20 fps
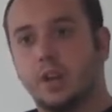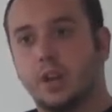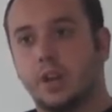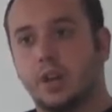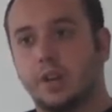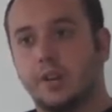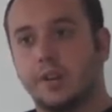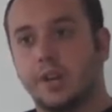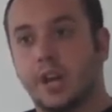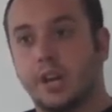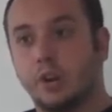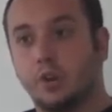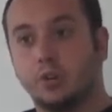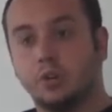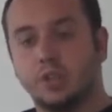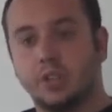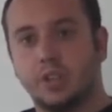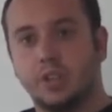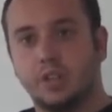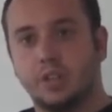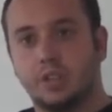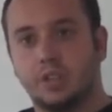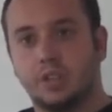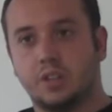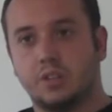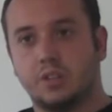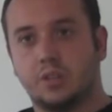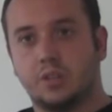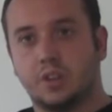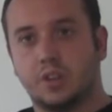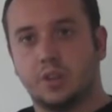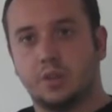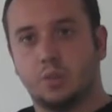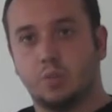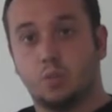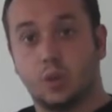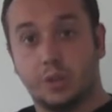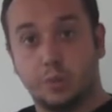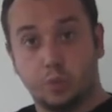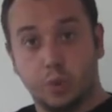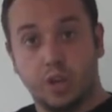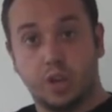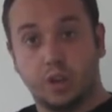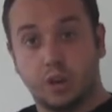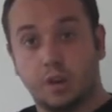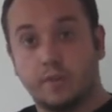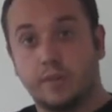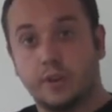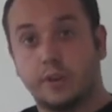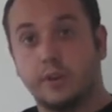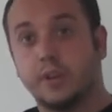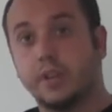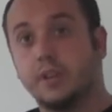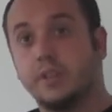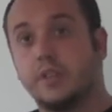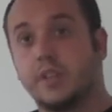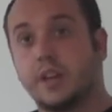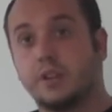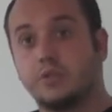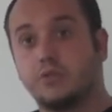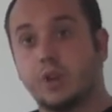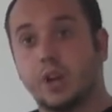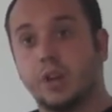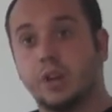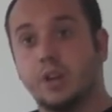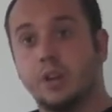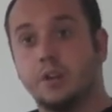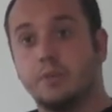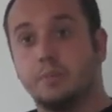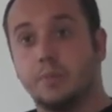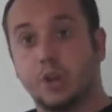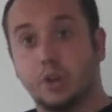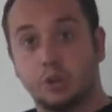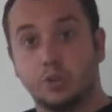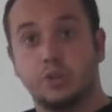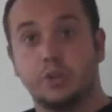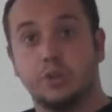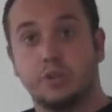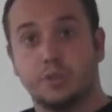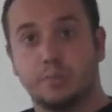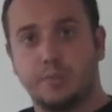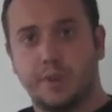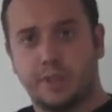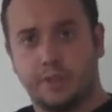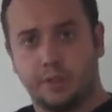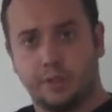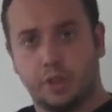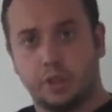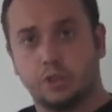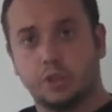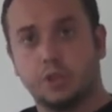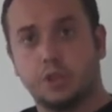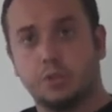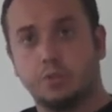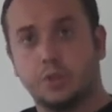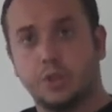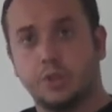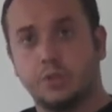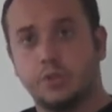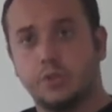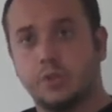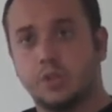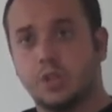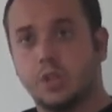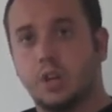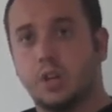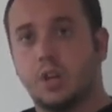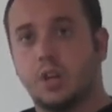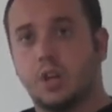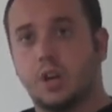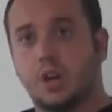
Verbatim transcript: Uh, not only in uh, what we cover in that track, but also in the methodology we use.